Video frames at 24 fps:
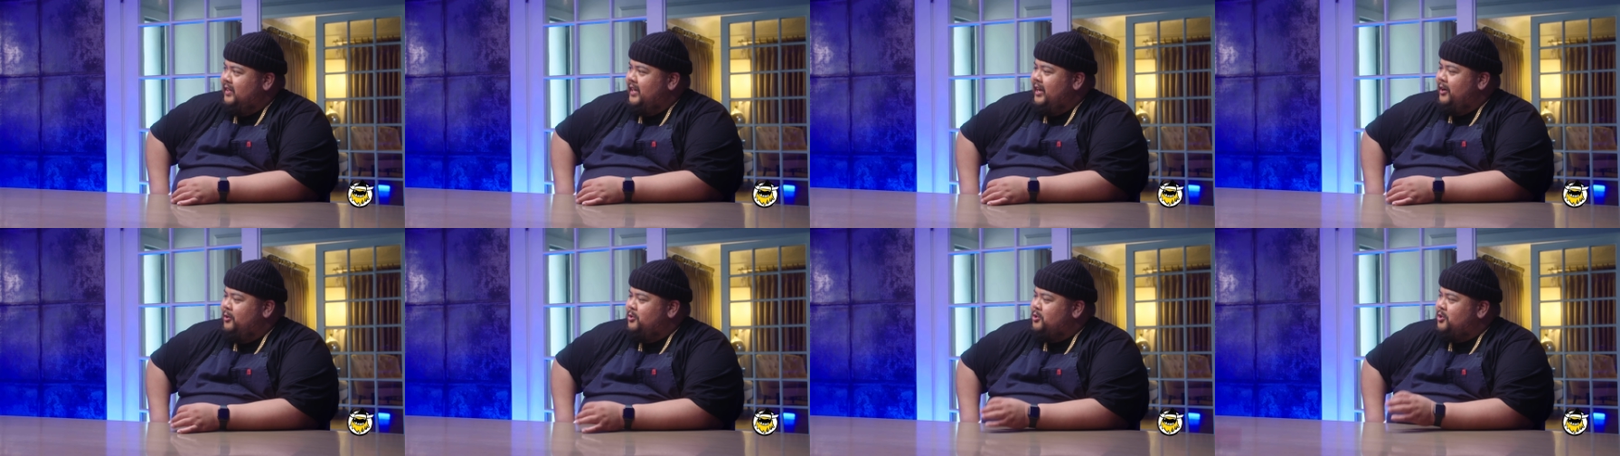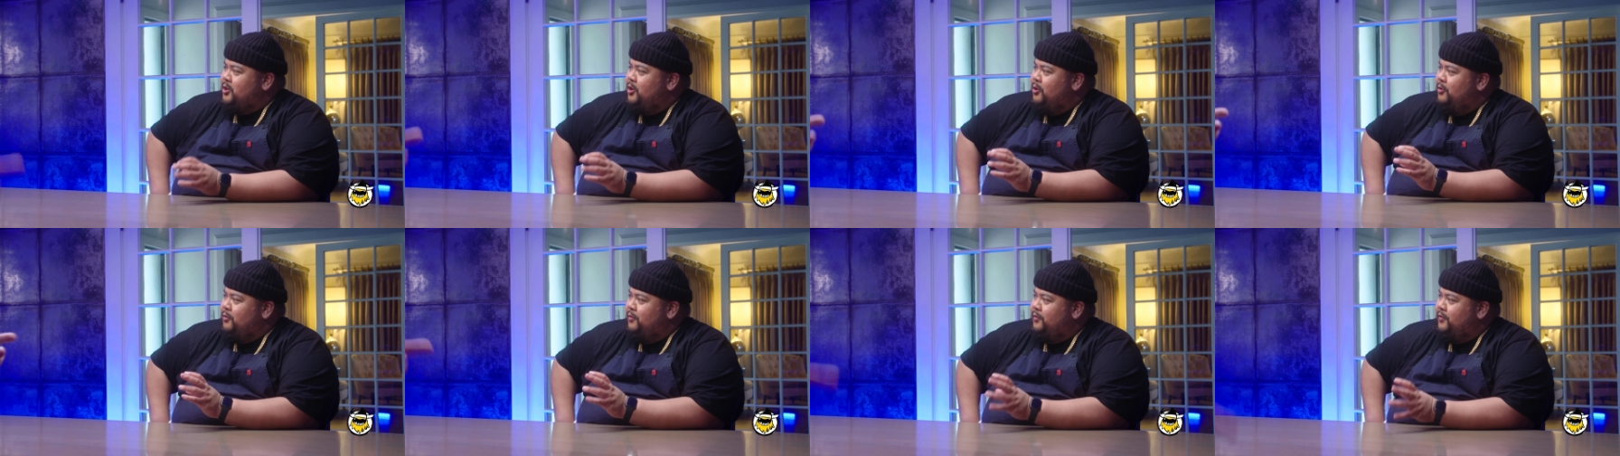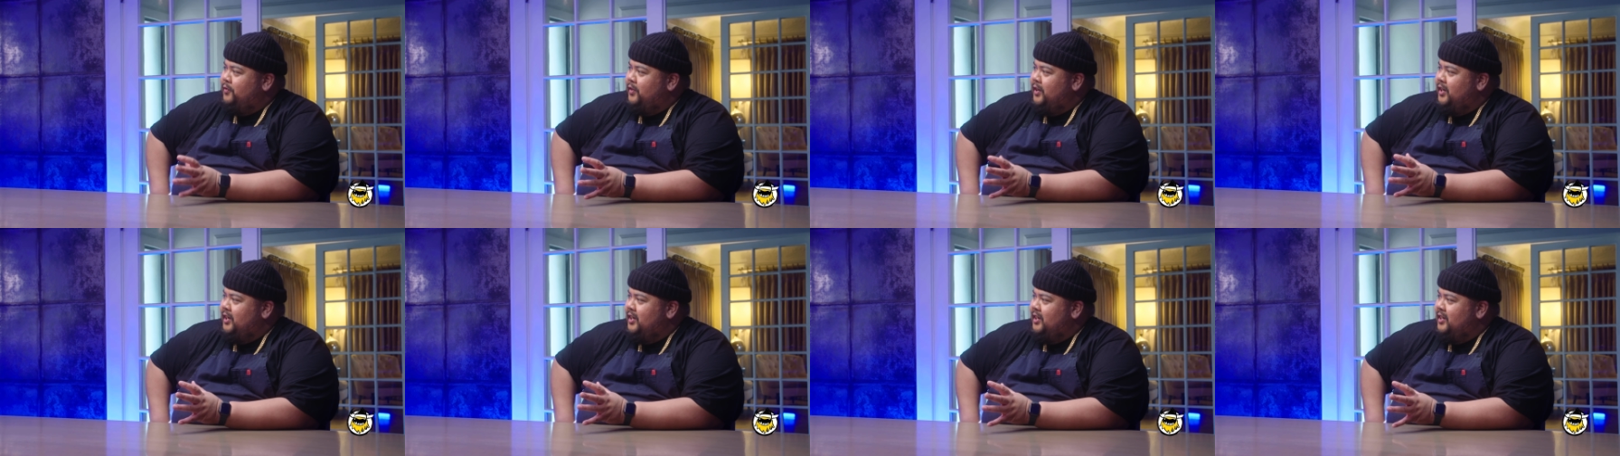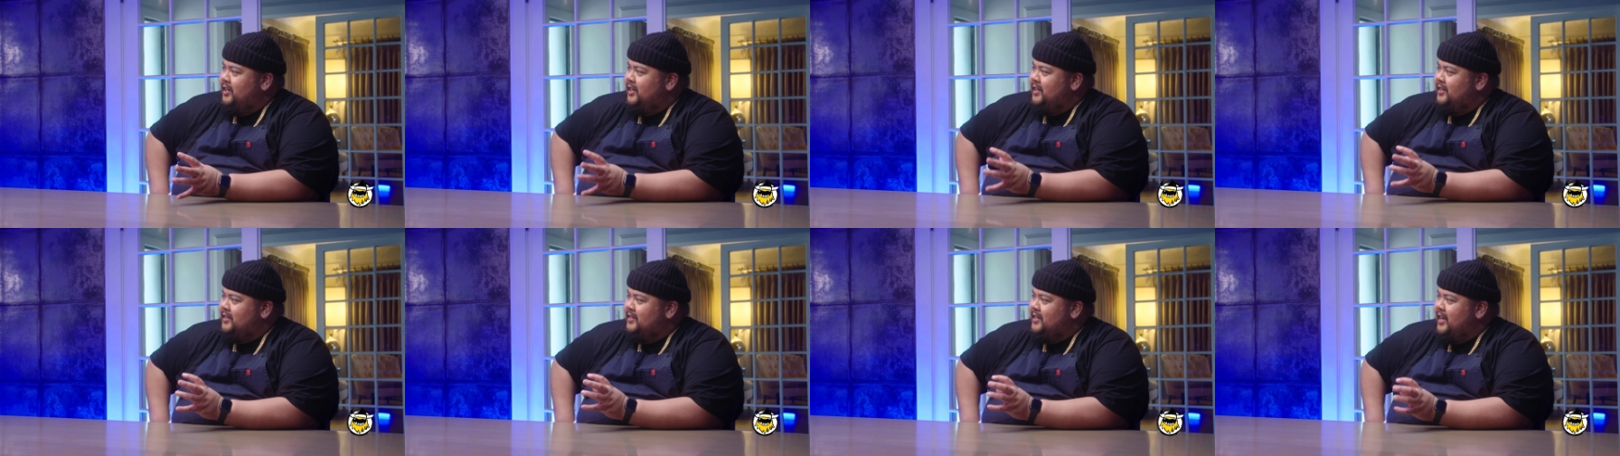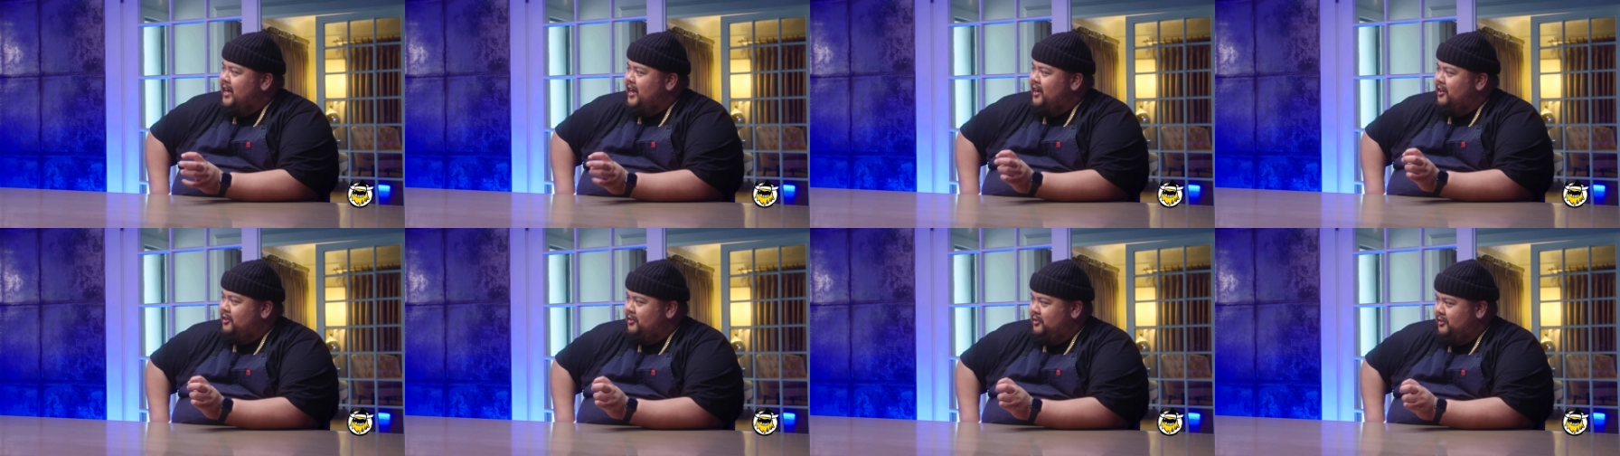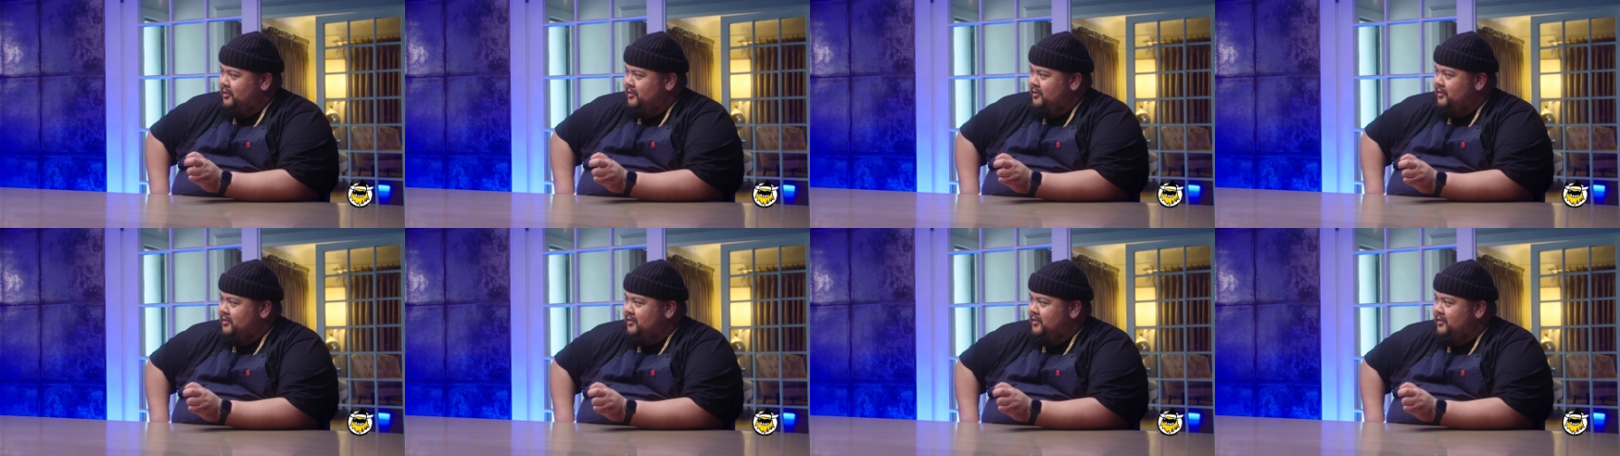Yeah, it was confit in tallow.